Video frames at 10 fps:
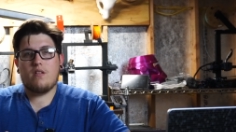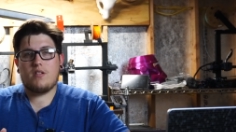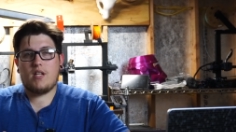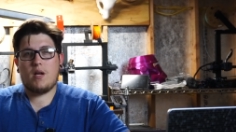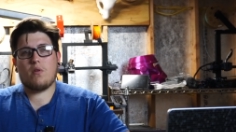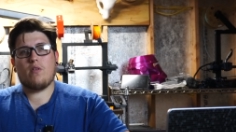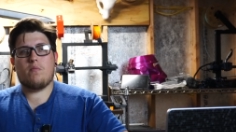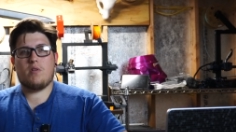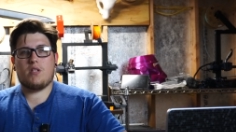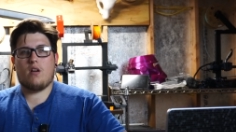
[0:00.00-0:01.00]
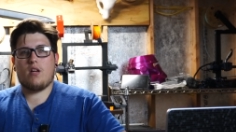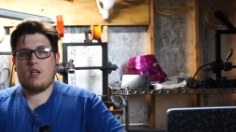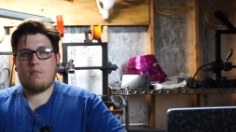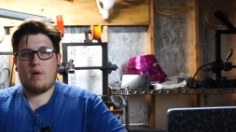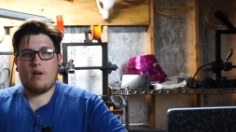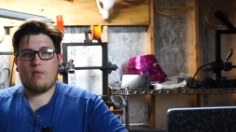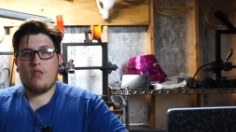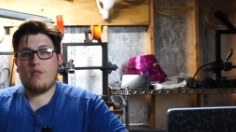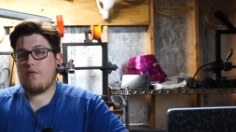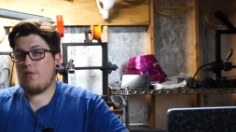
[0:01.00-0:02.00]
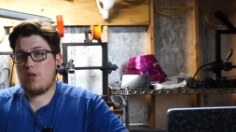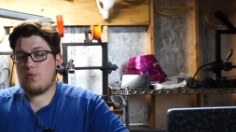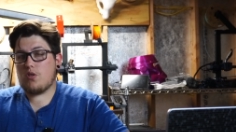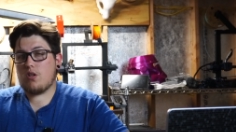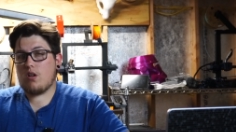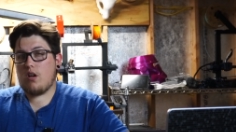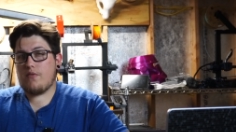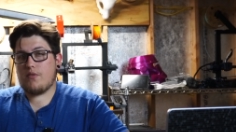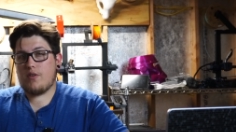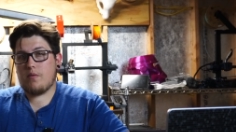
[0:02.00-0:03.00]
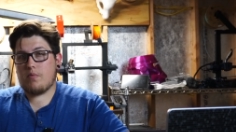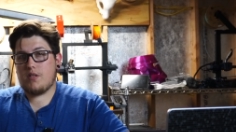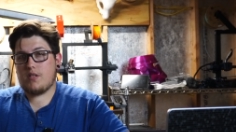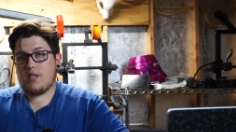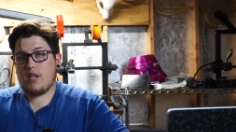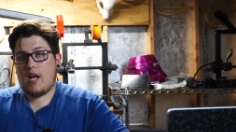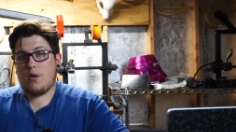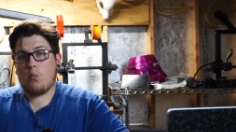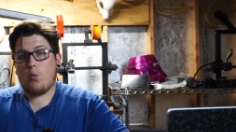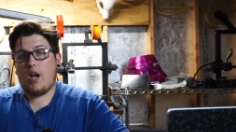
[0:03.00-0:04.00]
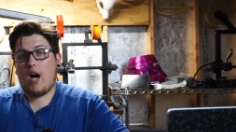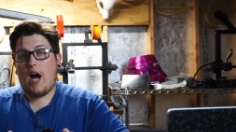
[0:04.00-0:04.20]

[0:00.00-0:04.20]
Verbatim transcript: Today we're going to be talking about the future of 3D printing and what